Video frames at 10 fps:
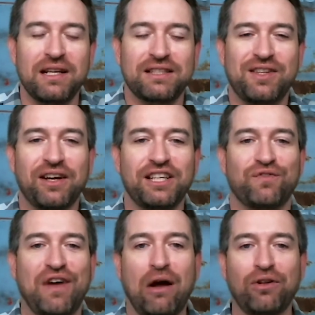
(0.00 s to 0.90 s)
studies
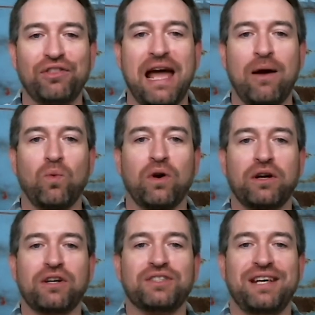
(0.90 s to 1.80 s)
found that
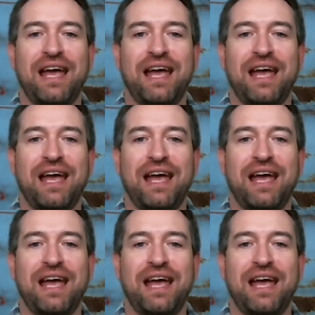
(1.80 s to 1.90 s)
workers